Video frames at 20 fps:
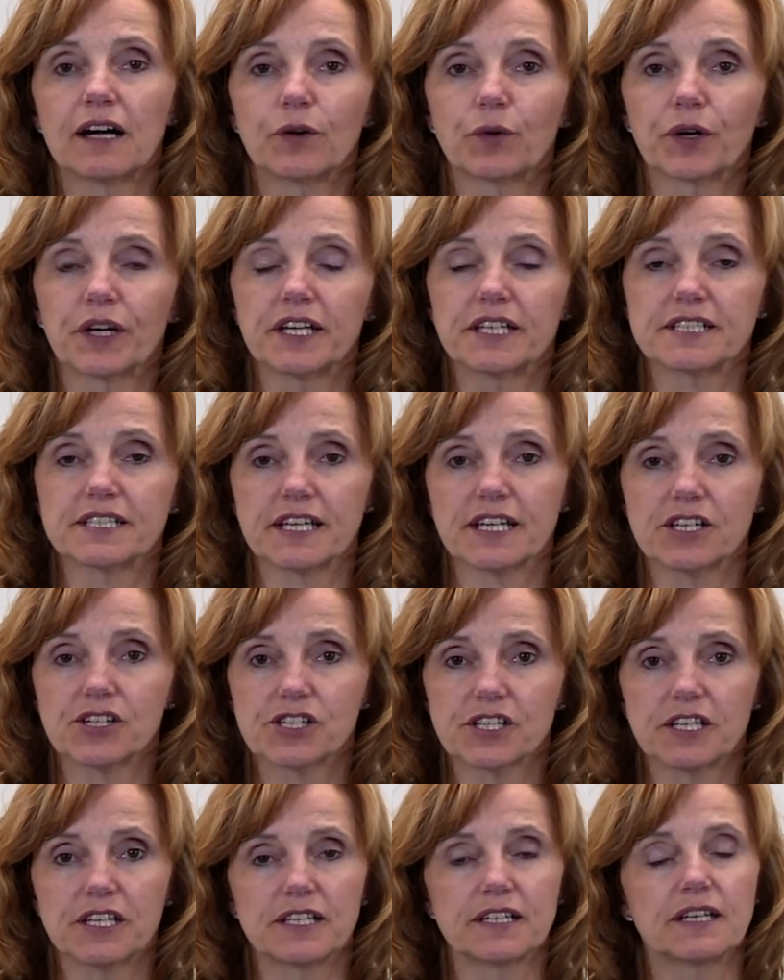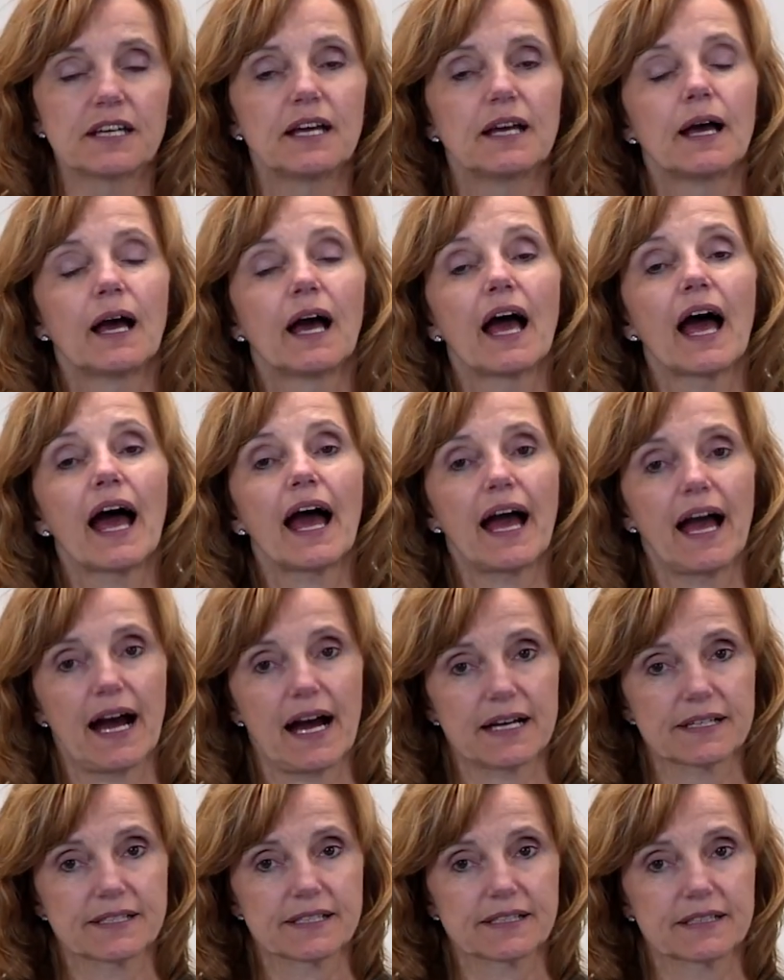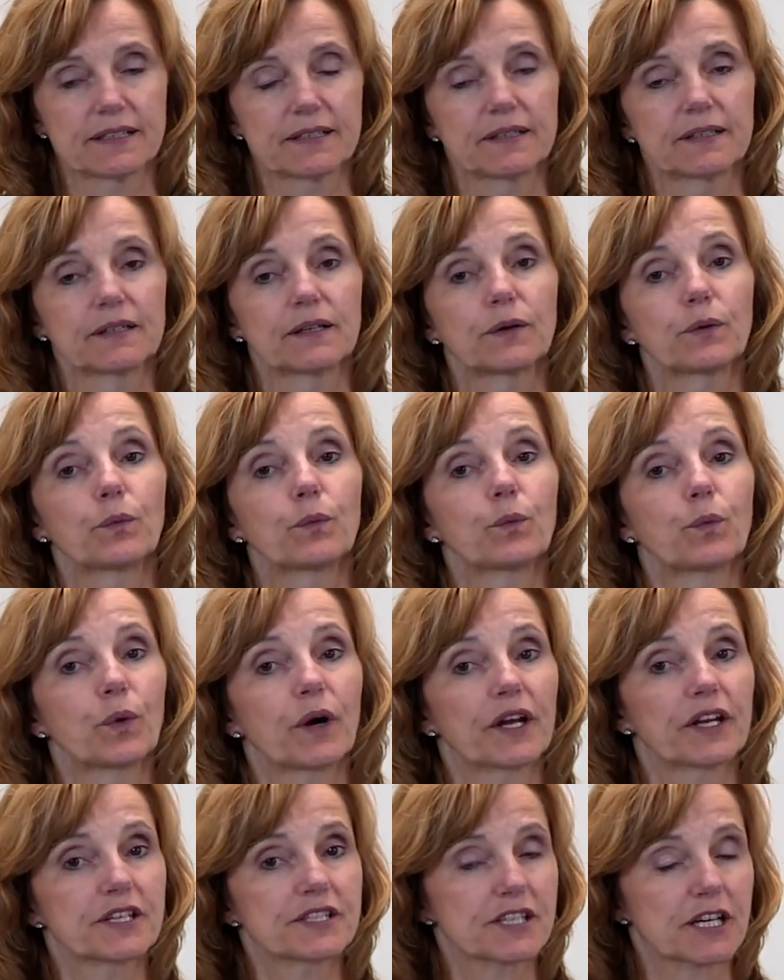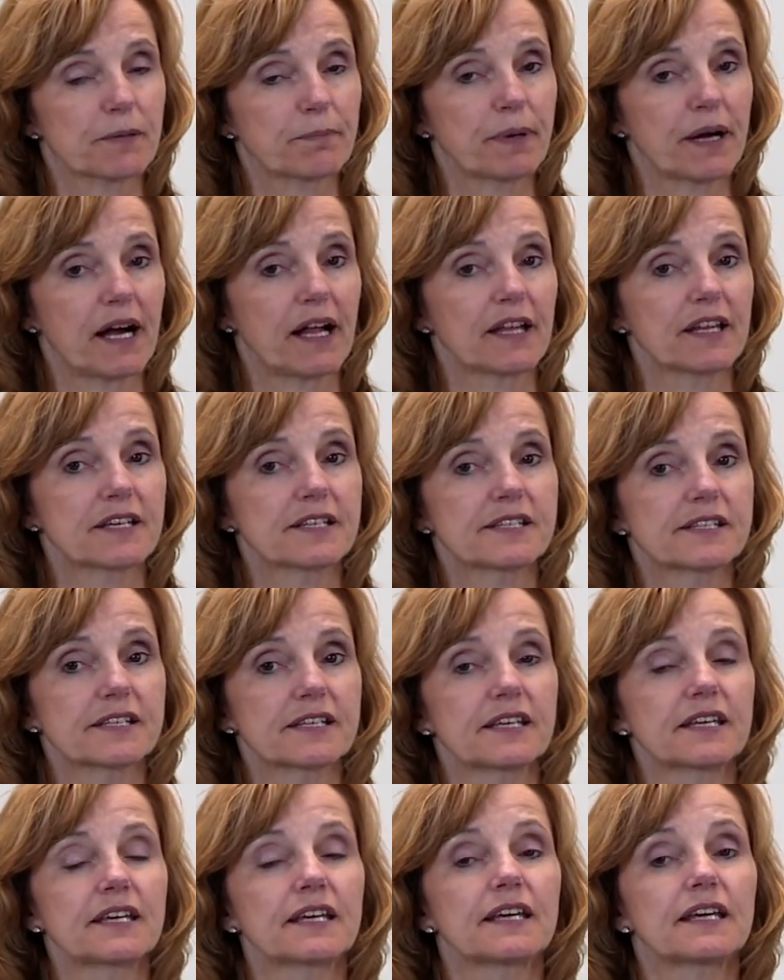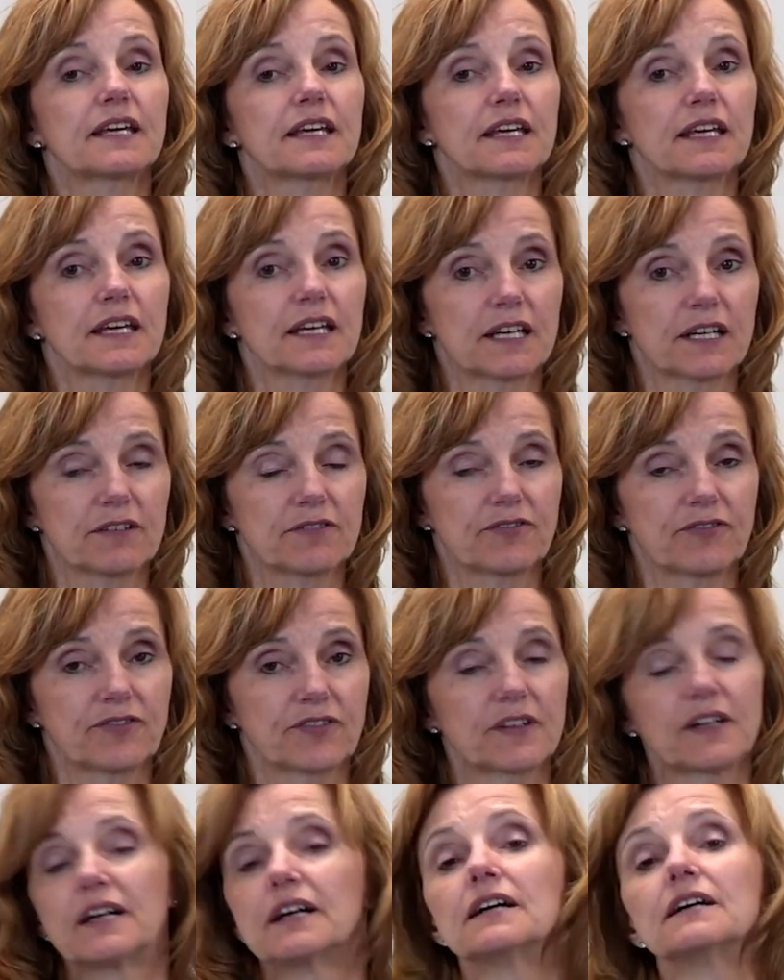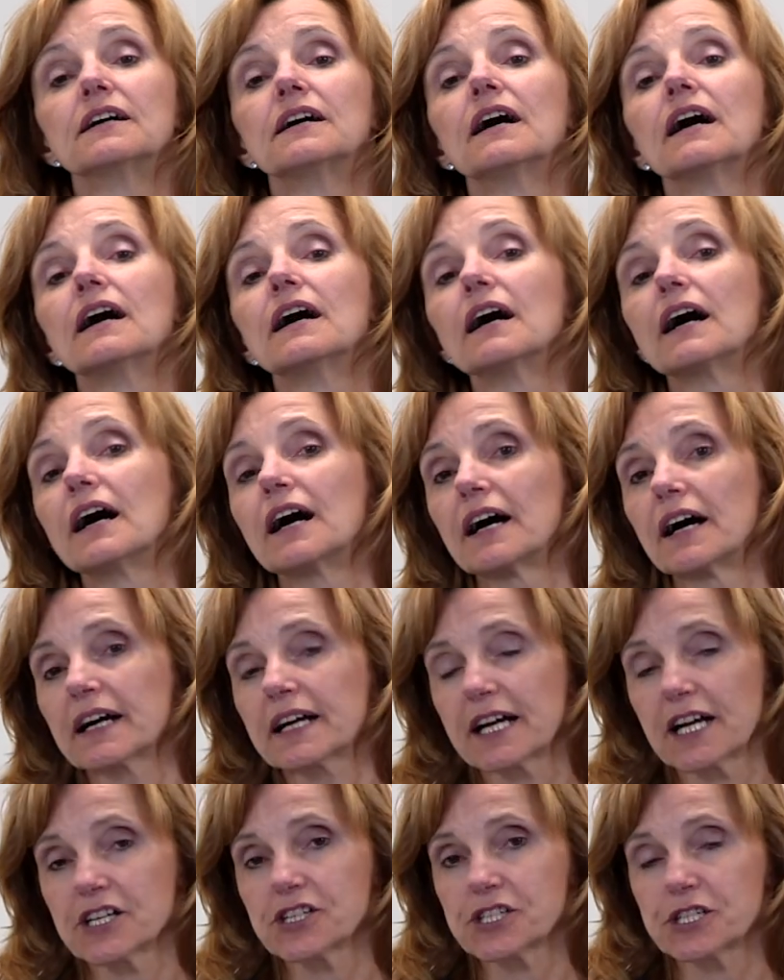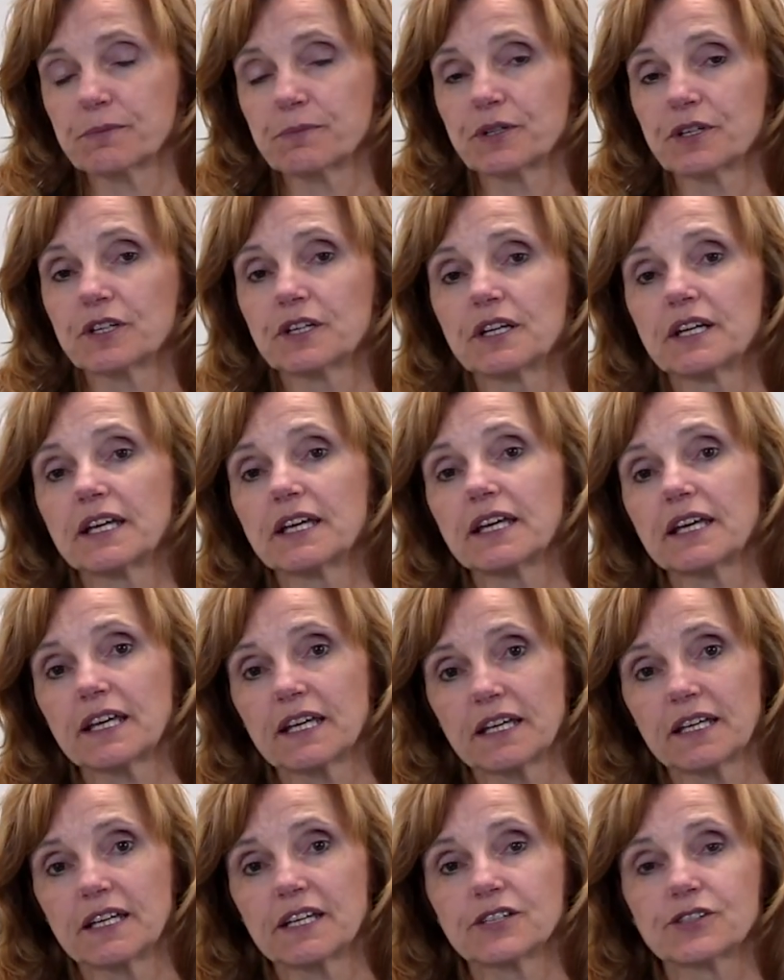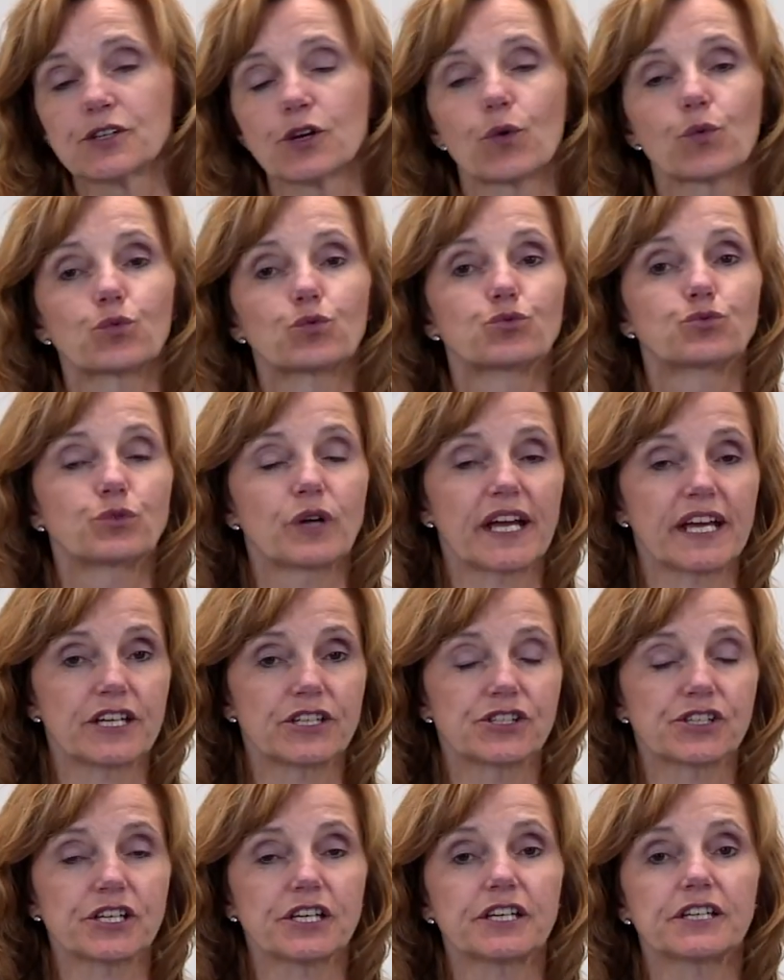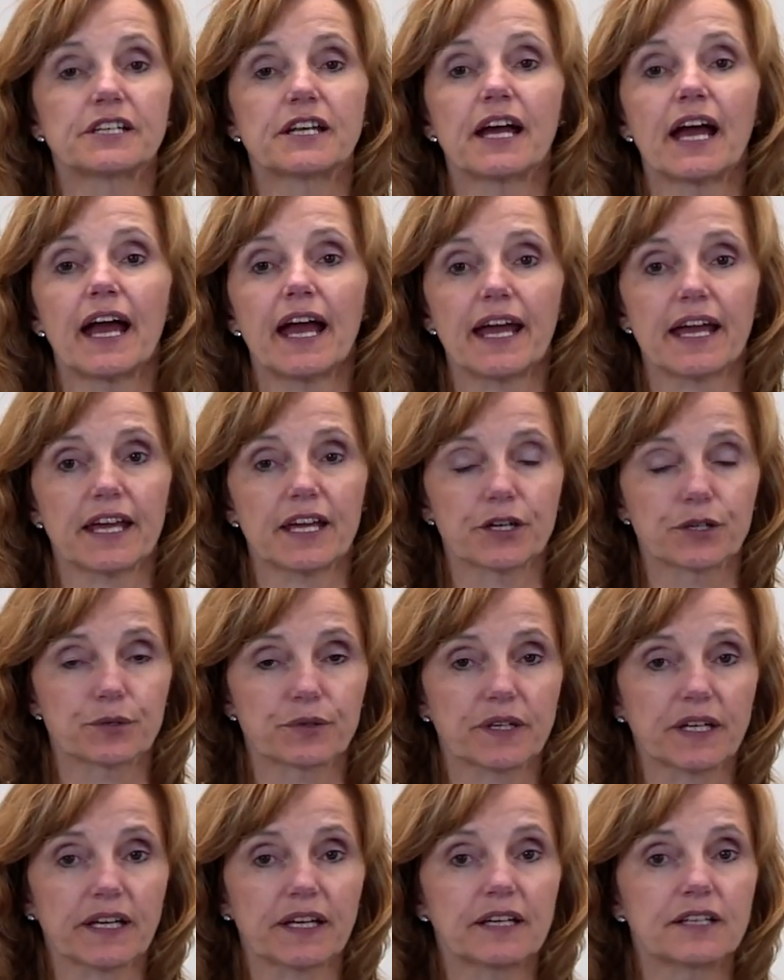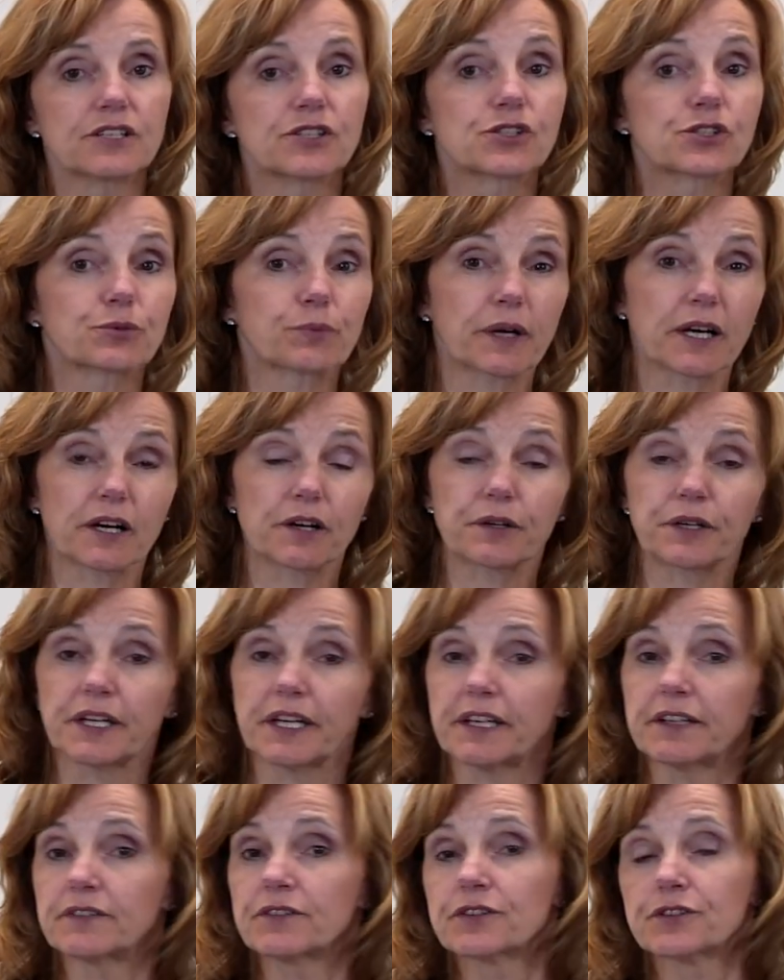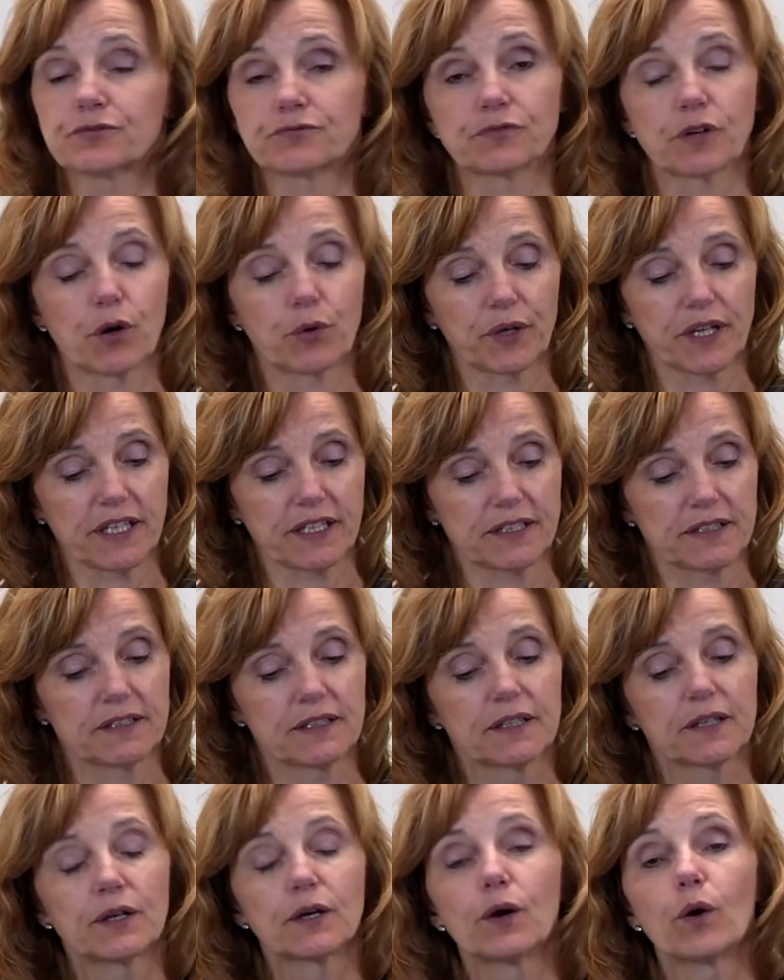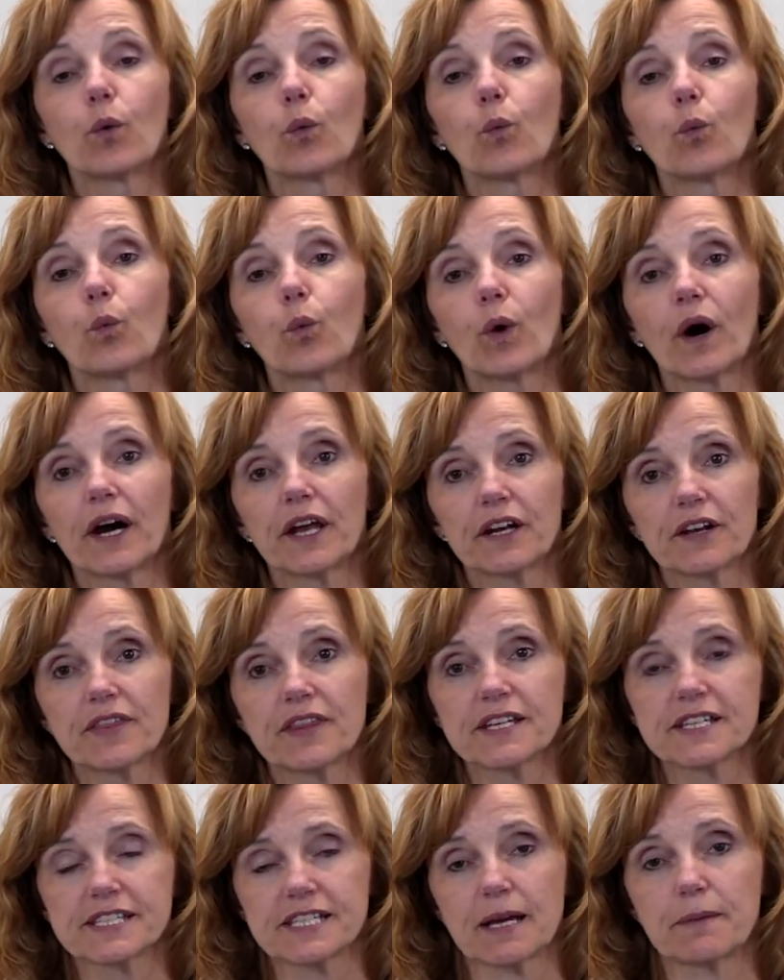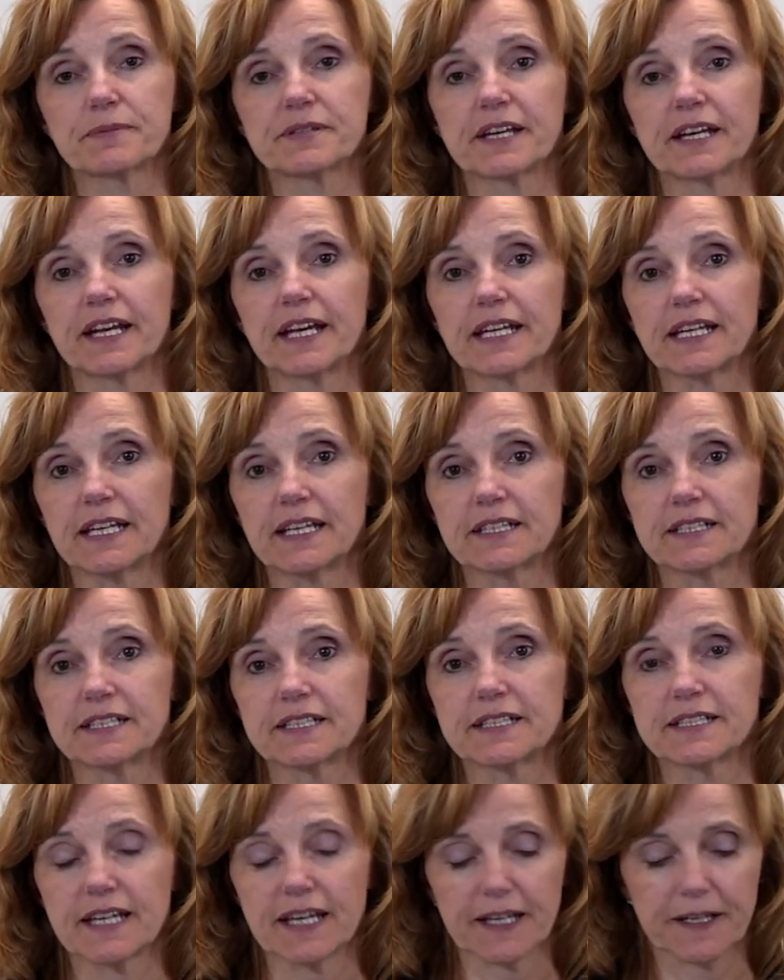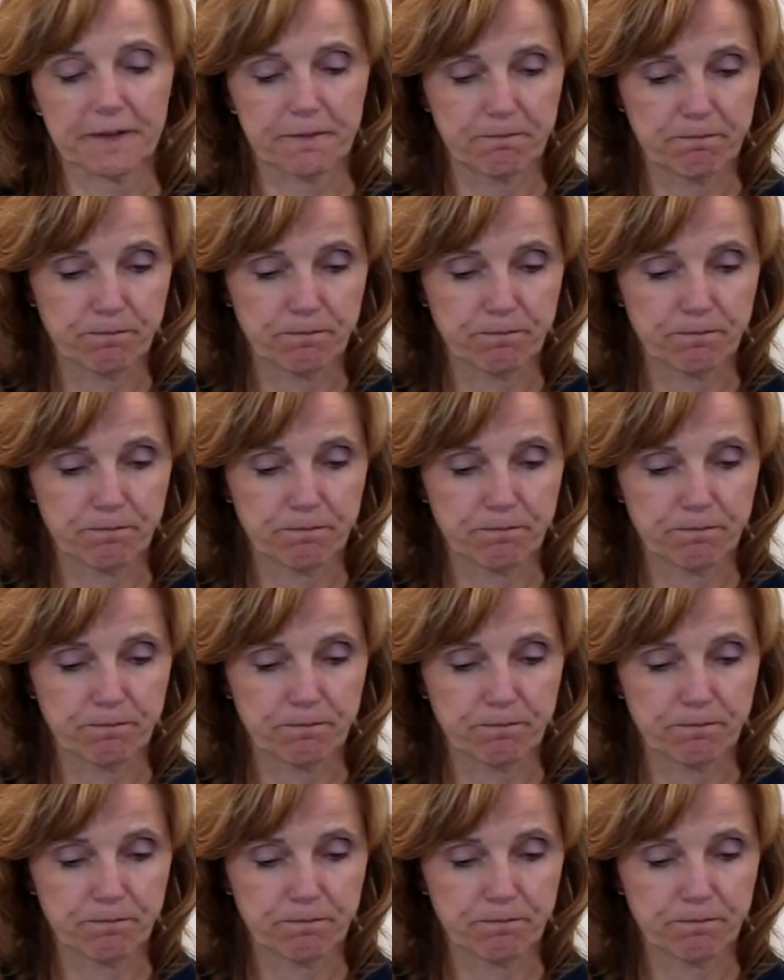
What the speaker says: orientation, ask, what is our policy if a customer is raging, angry, swearing, throwing? What are the steps that I need to take?